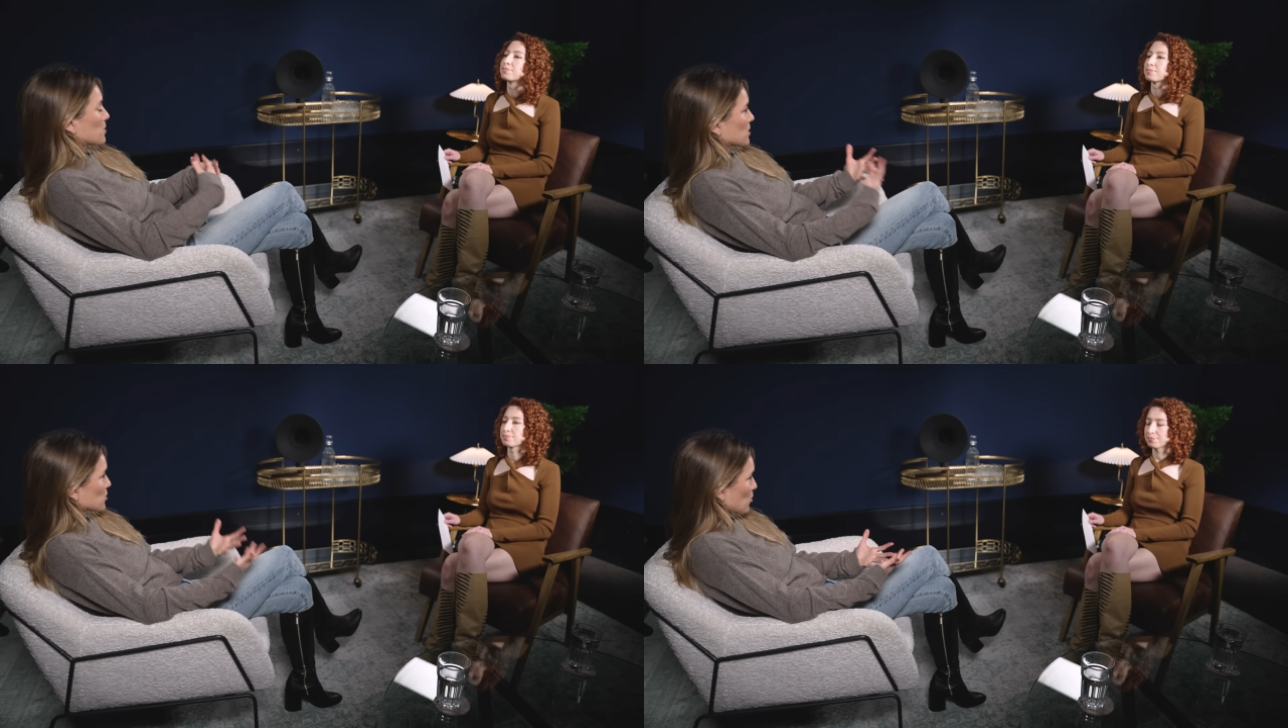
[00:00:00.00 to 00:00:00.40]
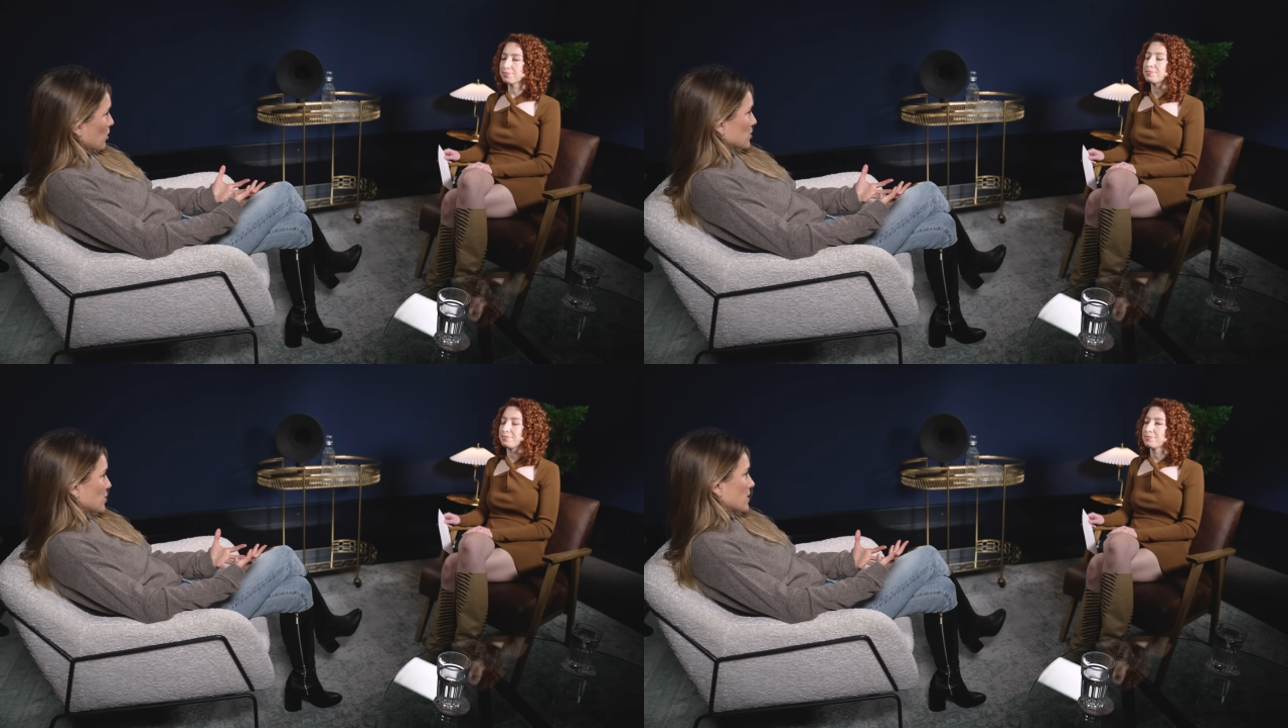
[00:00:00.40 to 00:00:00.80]
in
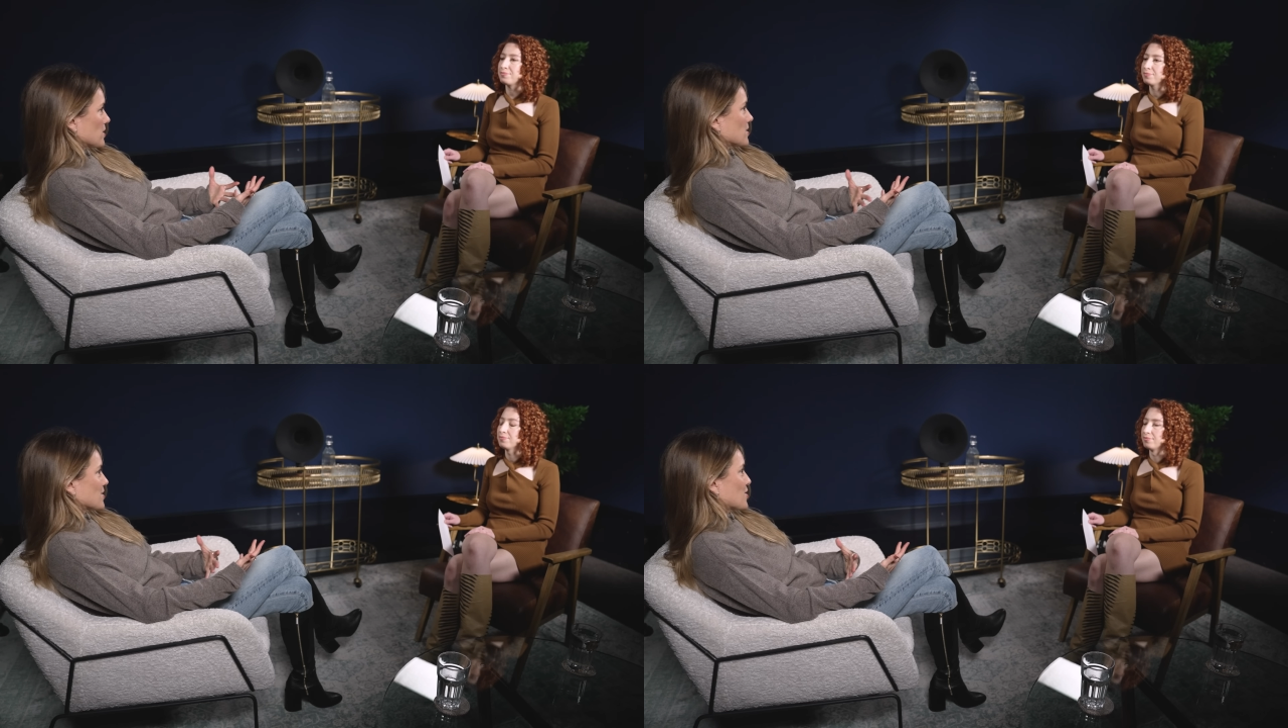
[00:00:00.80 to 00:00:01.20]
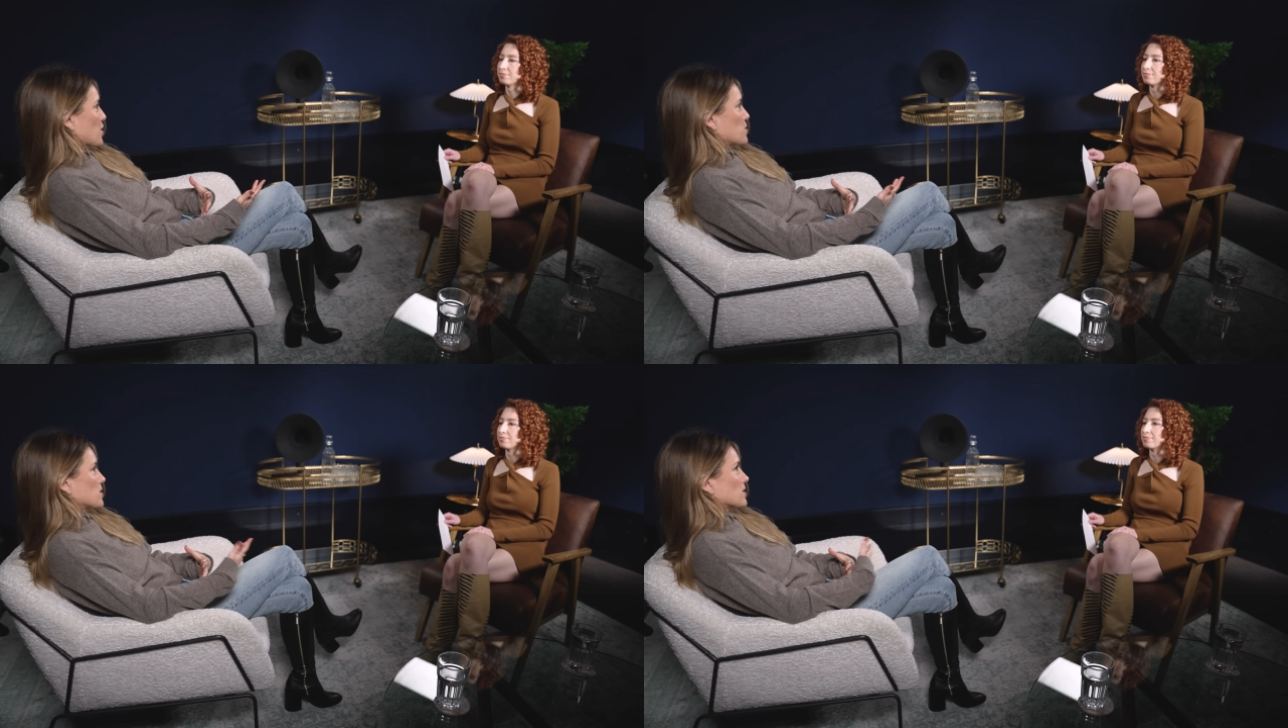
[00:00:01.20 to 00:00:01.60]
astrology, this is
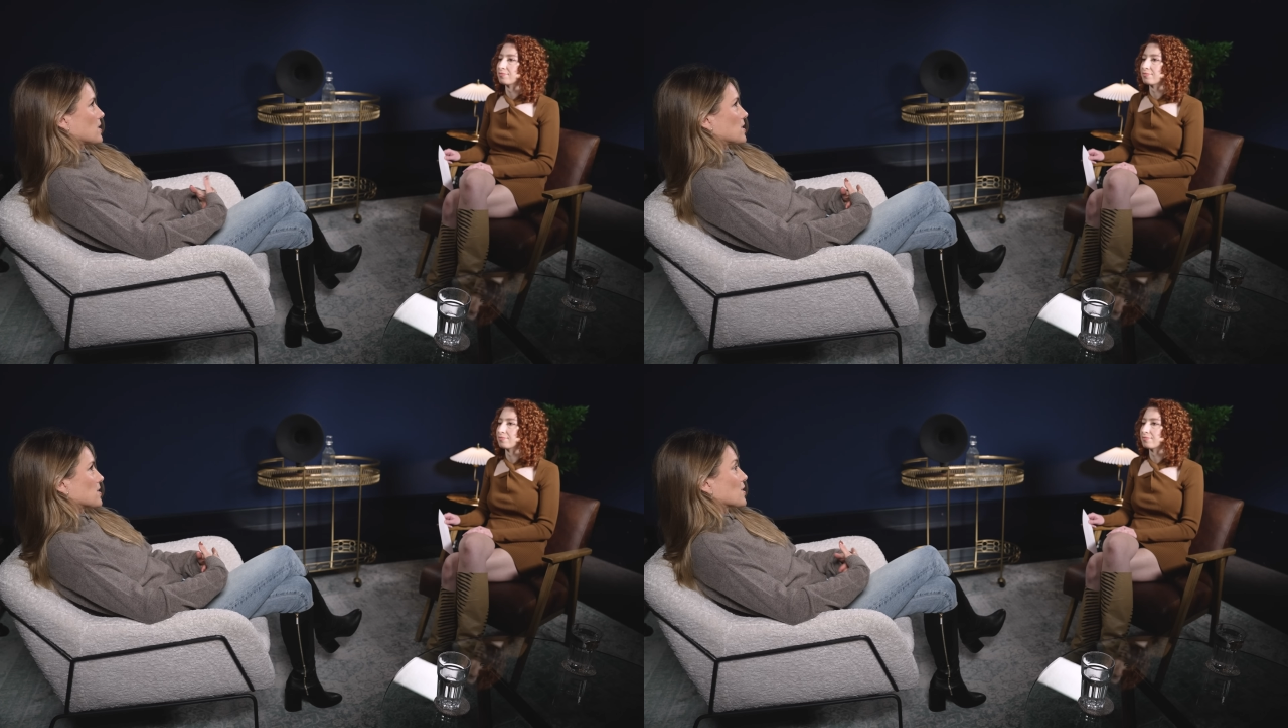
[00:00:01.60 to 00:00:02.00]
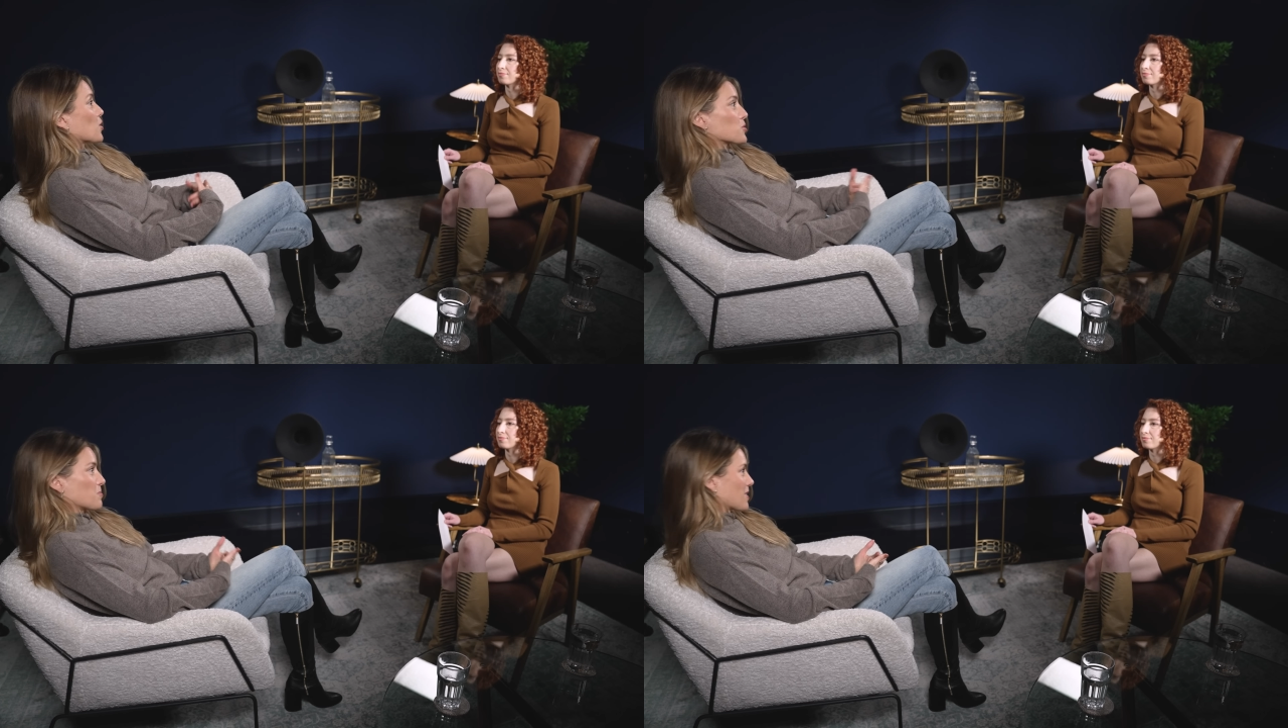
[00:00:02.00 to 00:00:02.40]
known as this
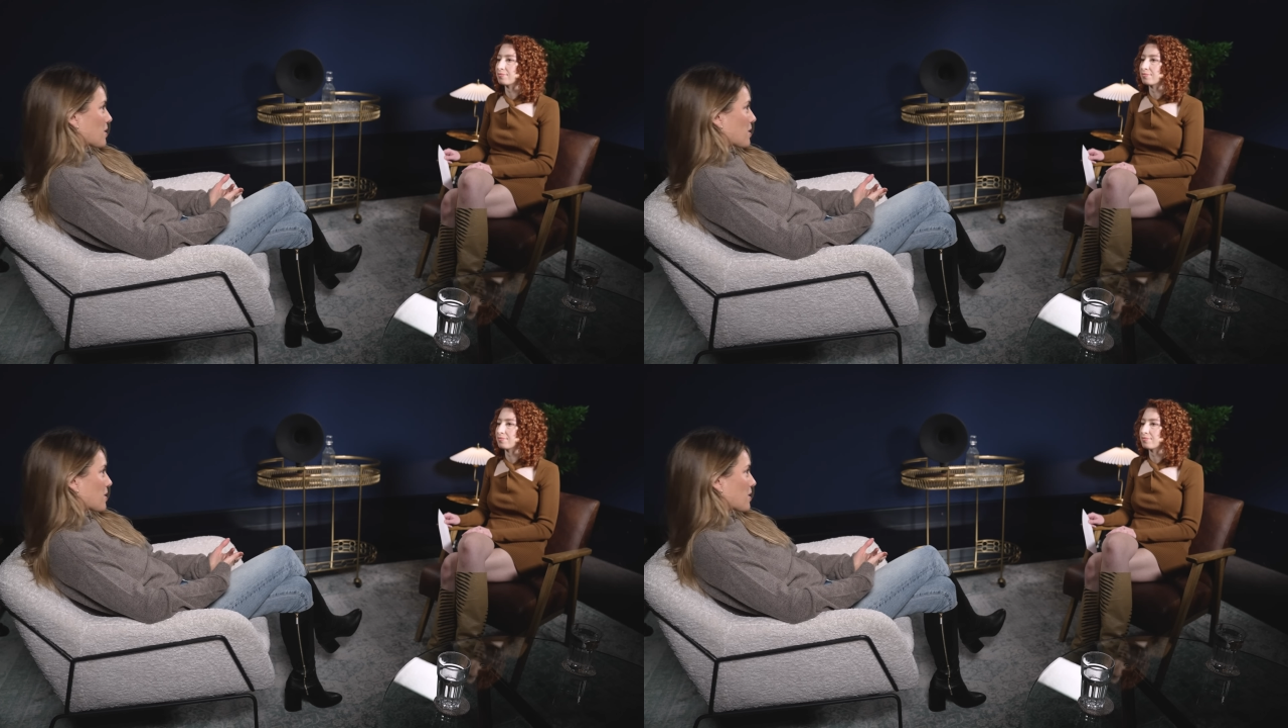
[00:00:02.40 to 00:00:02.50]
cosmic